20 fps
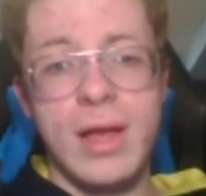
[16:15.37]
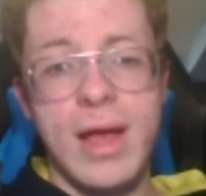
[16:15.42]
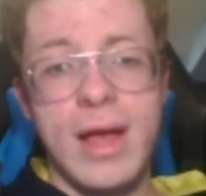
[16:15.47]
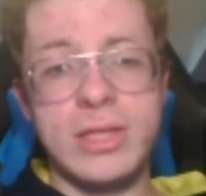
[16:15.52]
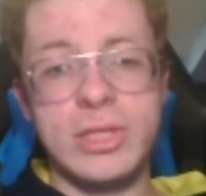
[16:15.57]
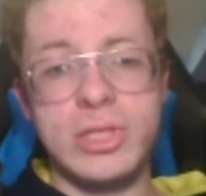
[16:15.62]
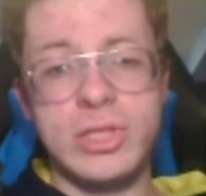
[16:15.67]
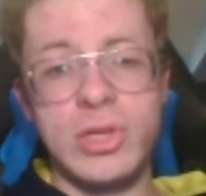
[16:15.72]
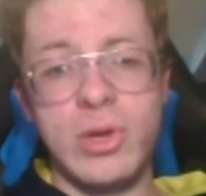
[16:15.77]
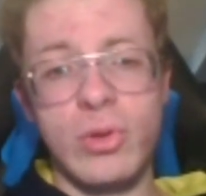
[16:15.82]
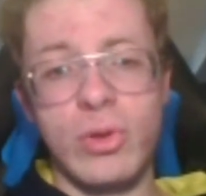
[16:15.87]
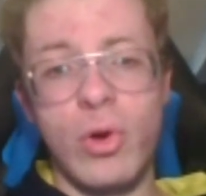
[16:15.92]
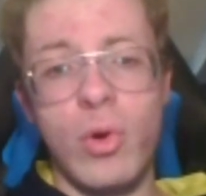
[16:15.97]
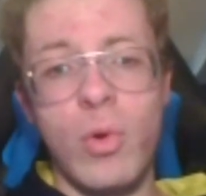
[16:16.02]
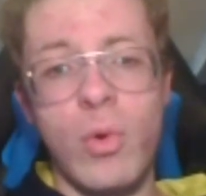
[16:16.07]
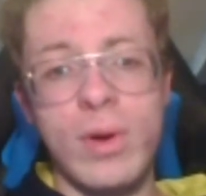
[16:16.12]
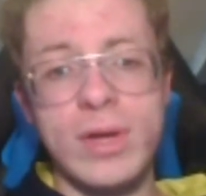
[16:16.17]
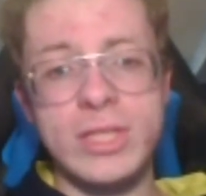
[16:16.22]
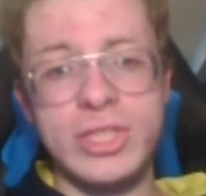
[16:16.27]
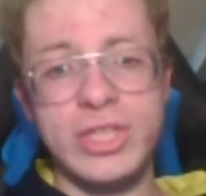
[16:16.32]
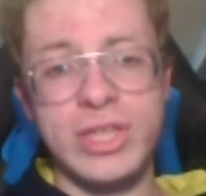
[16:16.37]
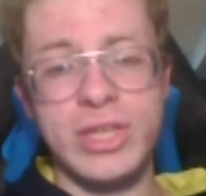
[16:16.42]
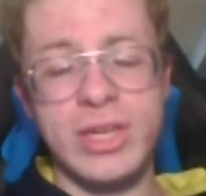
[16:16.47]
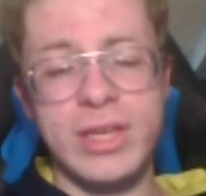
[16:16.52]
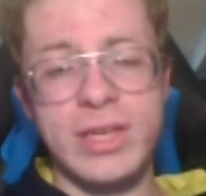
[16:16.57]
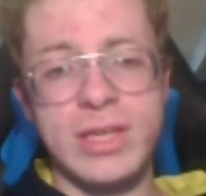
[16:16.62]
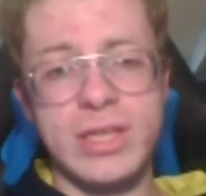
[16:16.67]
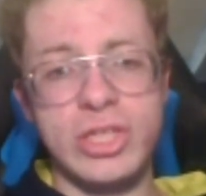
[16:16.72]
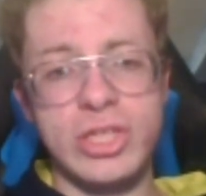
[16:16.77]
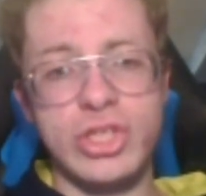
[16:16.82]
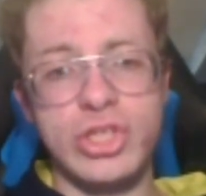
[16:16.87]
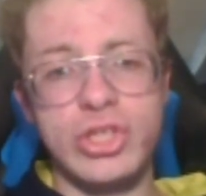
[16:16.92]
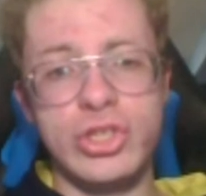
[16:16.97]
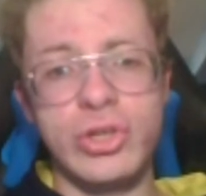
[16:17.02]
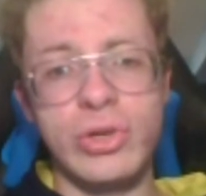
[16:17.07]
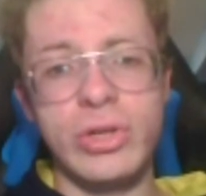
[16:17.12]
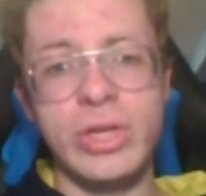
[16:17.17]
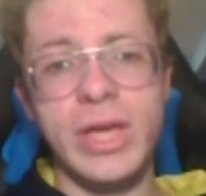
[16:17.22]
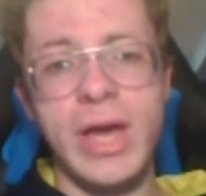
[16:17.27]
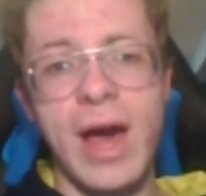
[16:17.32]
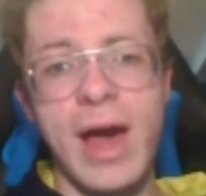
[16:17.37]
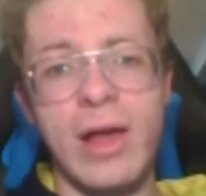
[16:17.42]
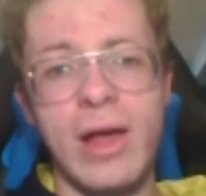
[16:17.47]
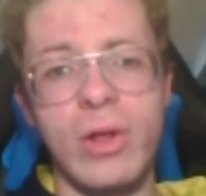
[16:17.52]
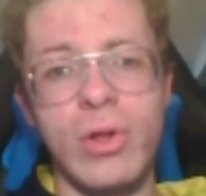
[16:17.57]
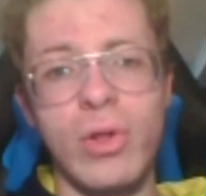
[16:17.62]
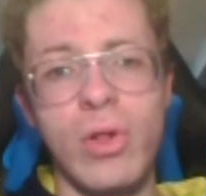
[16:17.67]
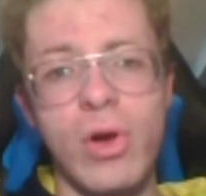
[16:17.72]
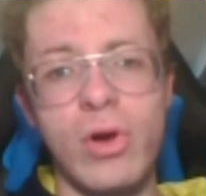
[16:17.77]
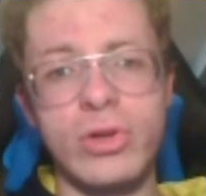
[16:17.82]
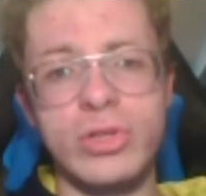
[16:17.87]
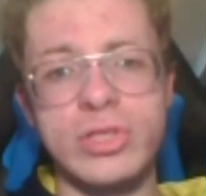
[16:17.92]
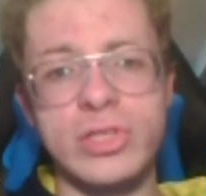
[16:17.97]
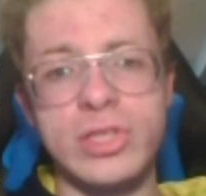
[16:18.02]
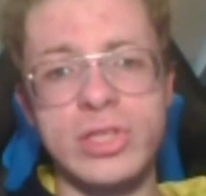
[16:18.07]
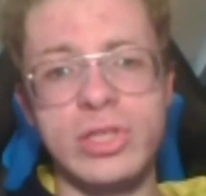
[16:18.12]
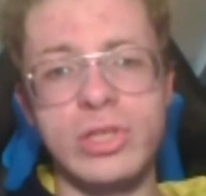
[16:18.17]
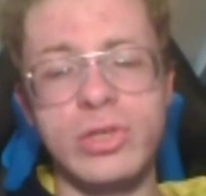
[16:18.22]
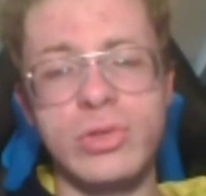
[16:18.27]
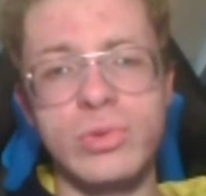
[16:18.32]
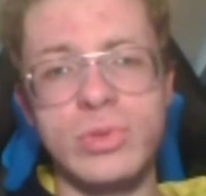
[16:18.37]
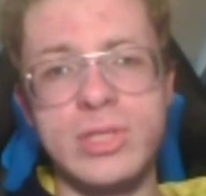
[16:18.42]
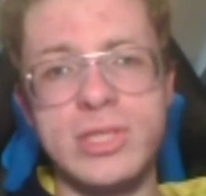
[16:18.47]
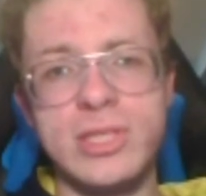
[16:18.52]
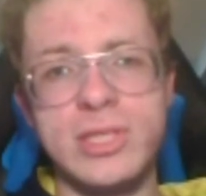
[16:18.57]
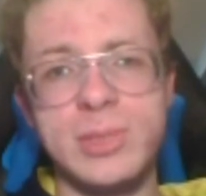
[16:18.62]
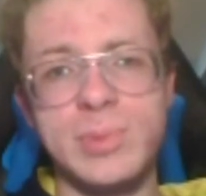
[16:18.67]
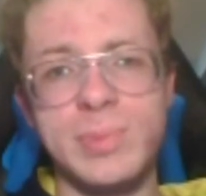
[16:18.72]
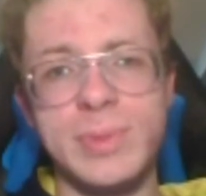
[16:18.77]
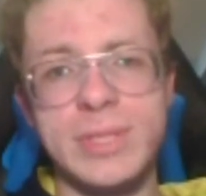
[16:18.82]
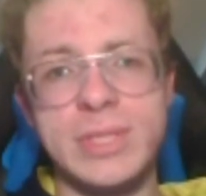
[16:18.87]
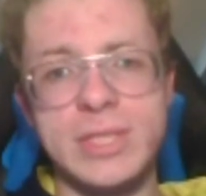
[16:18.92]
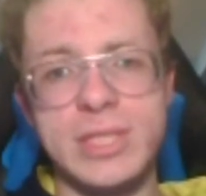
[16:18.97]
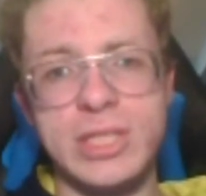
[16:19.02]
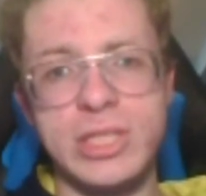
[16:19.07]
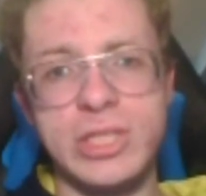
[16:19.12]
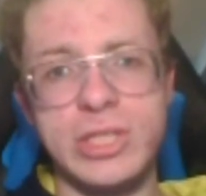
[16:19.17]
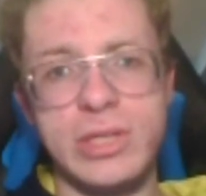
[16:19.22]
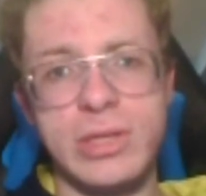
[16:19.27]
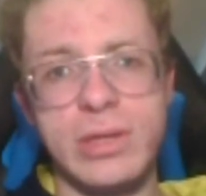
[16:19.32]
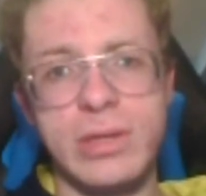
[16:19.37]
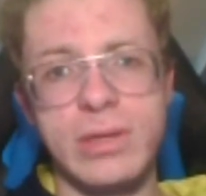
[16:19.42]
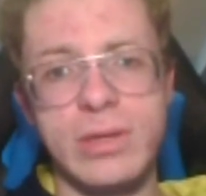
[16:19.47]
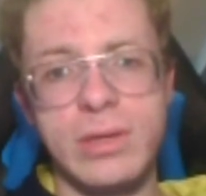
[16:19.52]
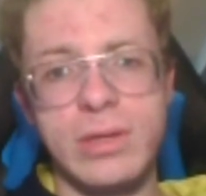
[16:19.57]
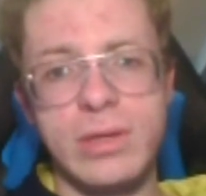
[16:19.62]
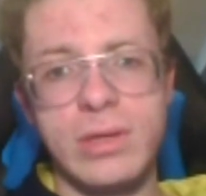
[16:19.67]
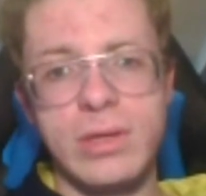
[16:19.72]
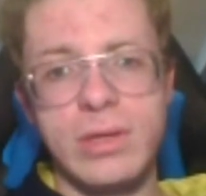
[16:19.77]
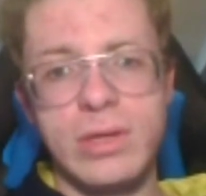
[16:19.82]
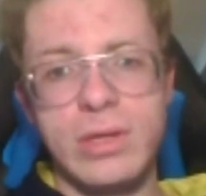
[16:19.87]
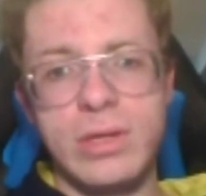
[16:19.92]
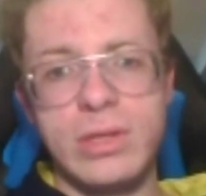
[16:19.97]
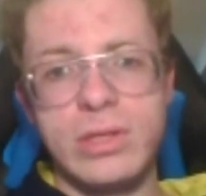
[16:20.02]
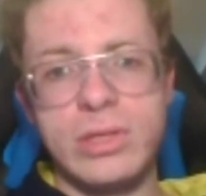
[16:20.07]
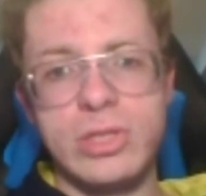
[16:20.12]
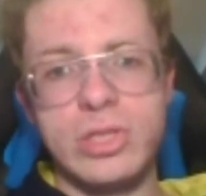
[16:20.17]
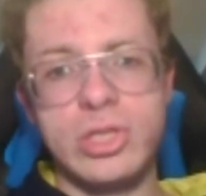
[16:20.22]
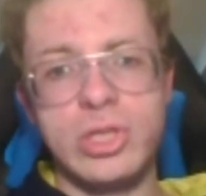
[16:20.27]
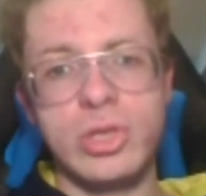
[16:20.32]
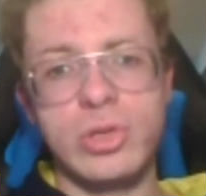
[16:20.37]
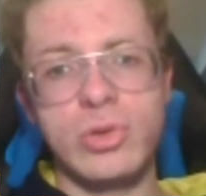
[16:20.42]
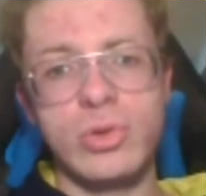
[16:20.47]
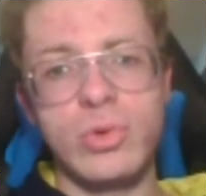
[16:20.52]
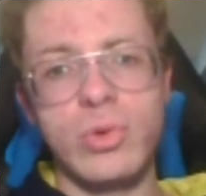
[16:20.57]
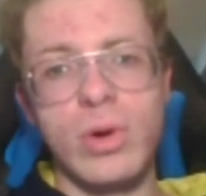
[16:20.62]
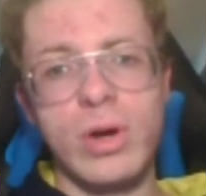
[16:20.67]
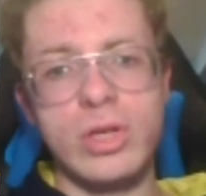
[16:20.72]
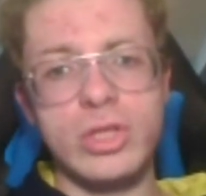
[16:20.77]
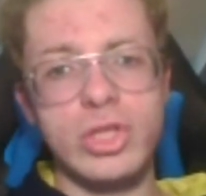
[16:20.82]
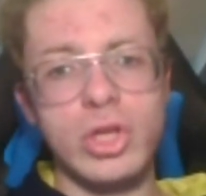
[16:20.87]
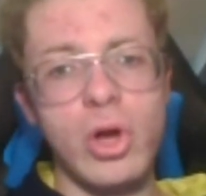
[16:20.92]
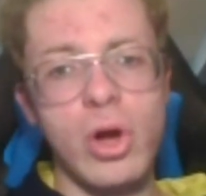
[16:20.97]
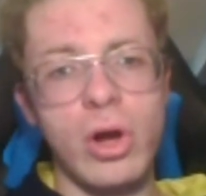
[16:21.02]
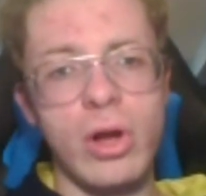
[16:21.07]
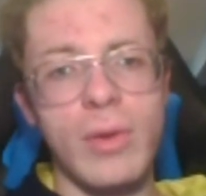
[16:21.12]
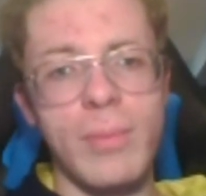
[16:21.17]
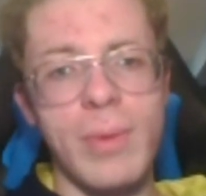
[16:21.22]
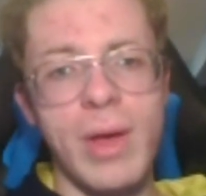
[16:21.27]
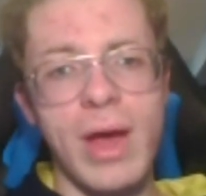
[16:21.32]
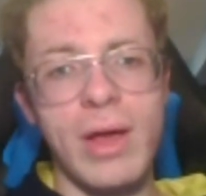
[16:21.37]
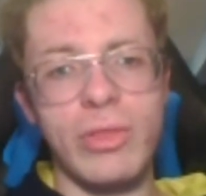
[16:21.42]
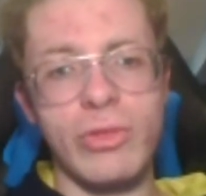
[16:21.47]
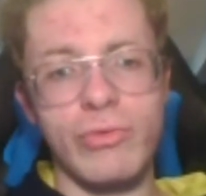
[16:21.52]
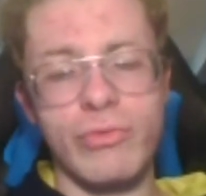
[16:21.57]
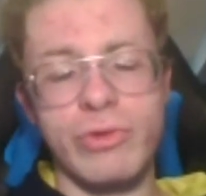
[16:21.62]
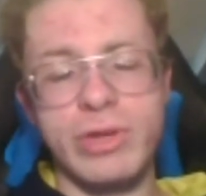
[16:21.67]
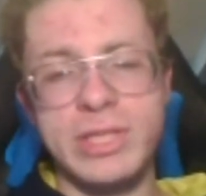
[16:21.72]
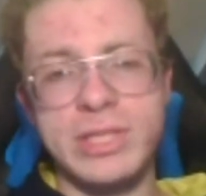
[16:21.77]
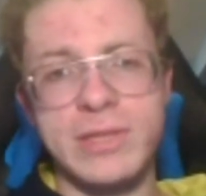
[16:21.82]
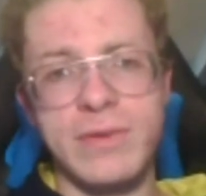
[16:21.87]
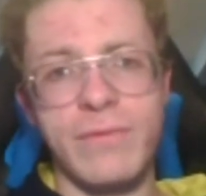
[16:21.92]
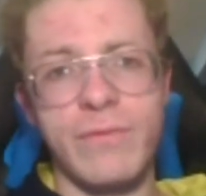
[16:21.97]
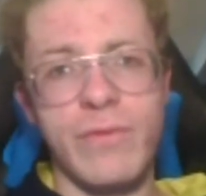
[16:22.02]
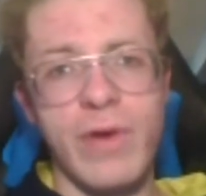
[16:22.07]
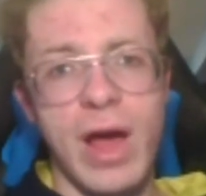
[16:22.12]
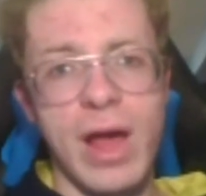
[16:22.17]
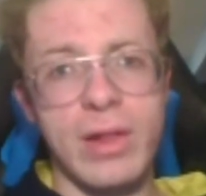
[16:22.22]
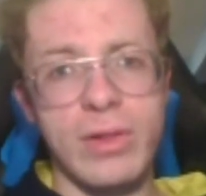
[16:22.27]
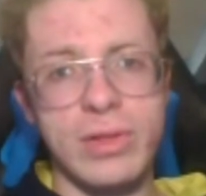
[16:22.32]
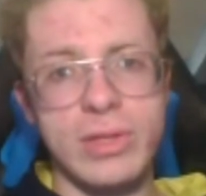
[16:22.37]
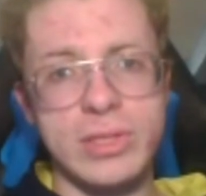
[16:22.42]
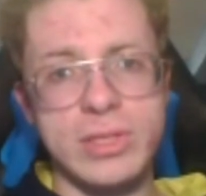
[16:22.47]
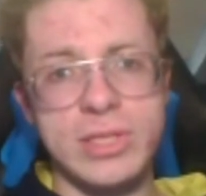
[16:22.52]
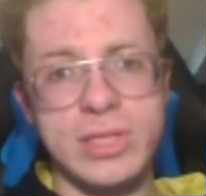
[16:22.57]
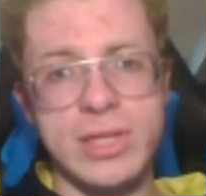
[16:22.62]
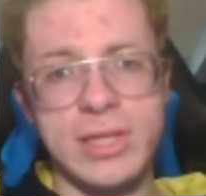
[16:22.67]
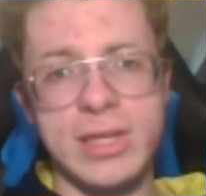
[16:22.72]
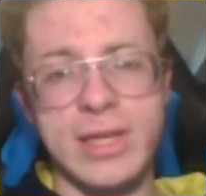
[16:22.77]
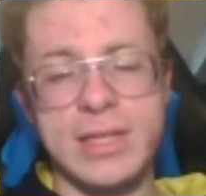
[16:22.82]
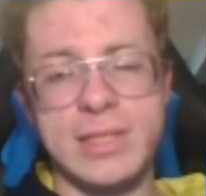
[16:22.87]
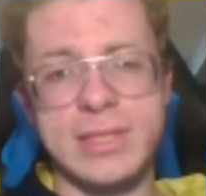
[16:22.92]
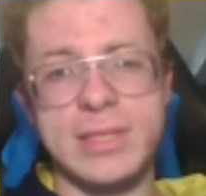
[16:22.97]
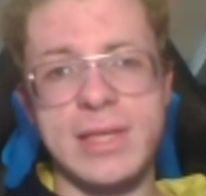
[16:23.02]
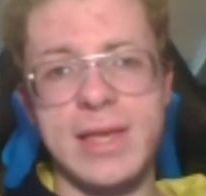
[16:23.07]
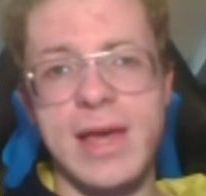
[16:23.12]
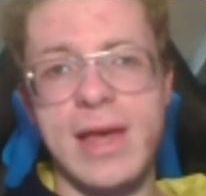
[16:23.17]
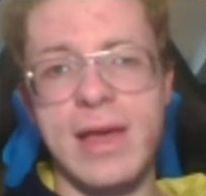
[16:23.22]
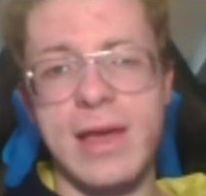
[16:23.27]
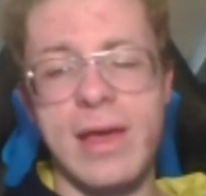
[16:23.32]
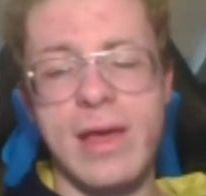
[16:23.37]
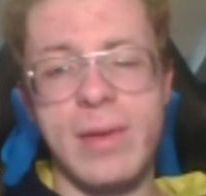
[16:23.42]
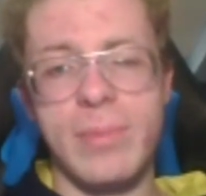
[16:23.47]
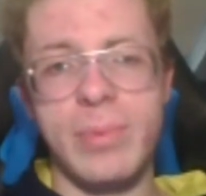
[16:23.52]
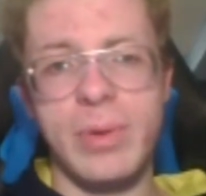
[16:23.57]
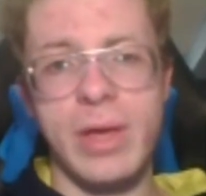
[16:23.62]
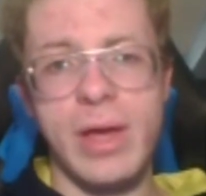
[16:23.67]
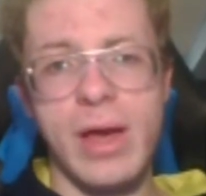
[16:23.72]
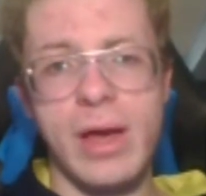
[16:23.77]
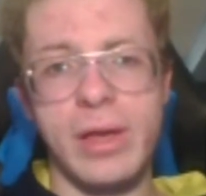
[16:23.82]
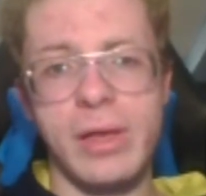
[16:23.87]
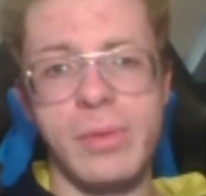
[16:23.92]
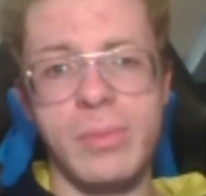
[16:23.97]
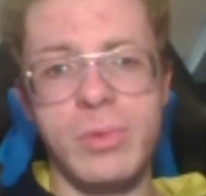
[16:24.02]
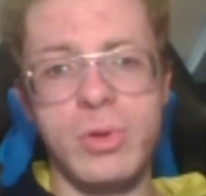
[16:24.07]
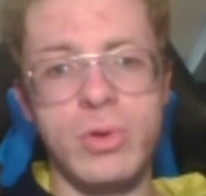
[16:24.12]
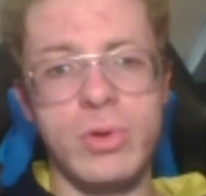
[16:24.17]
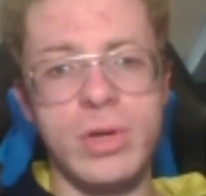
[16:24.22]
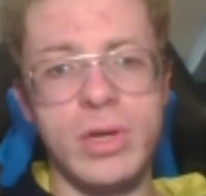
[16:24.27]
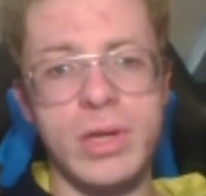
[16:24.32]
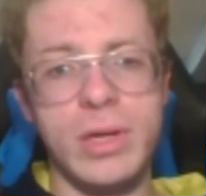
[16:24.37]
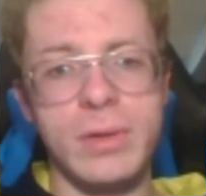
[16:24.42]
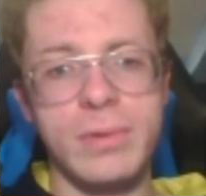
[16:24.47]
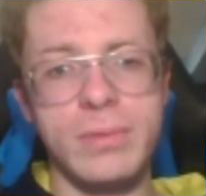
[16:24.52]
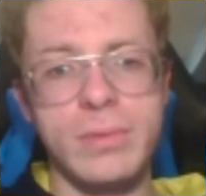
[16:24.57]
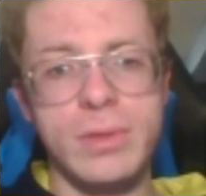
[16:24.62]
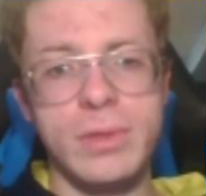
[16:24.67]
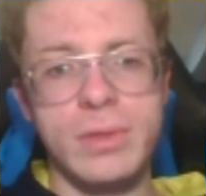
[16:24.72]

And so the question is, should Kyle Larson use his position to talk about the recent violence against the AAPI community?